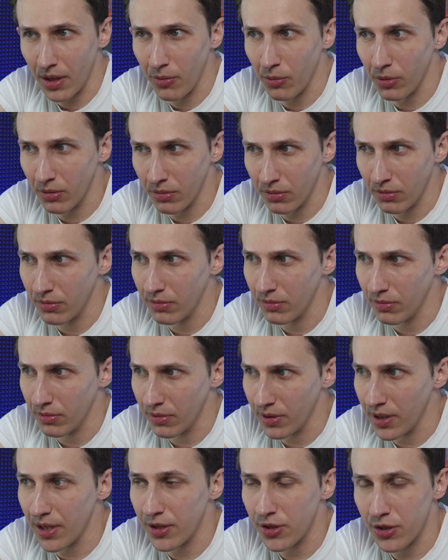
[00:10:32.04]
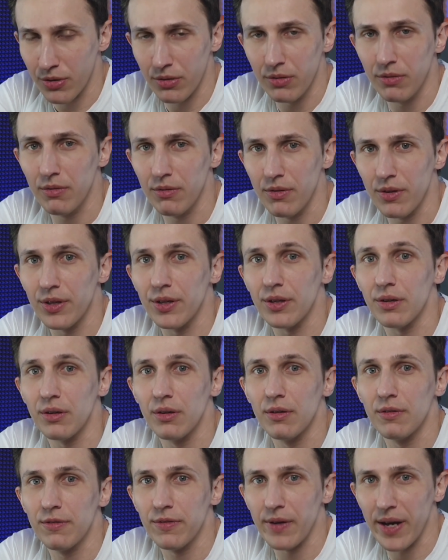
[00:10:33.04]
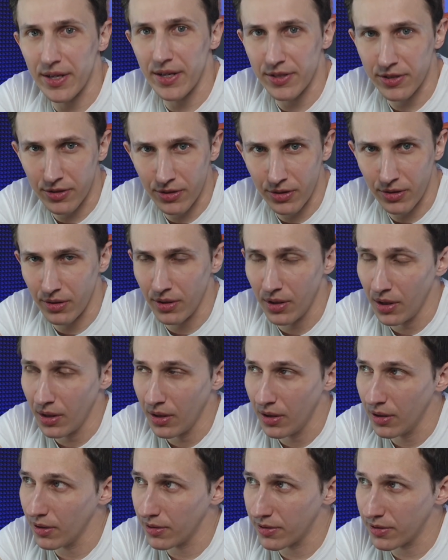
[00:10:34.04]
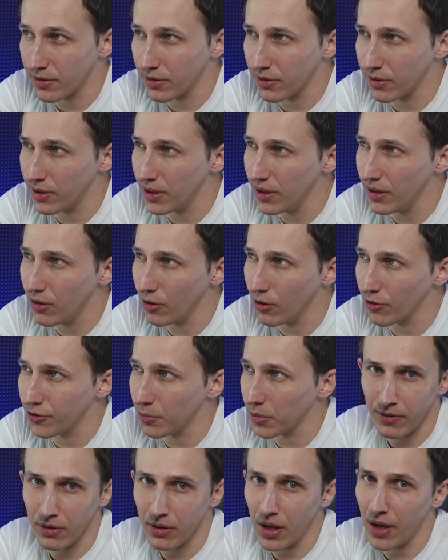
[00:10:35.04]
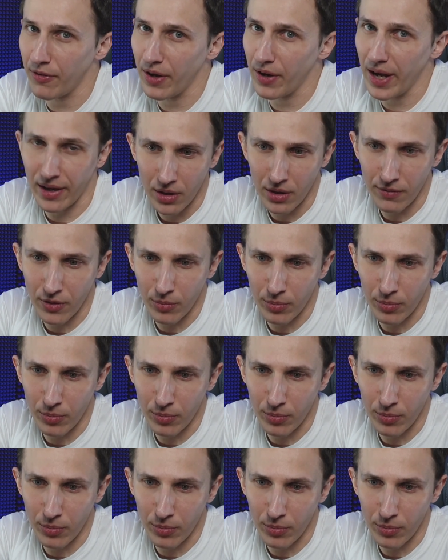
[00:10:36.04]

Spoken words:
will get you there faster. It's the ultimate life hack, if you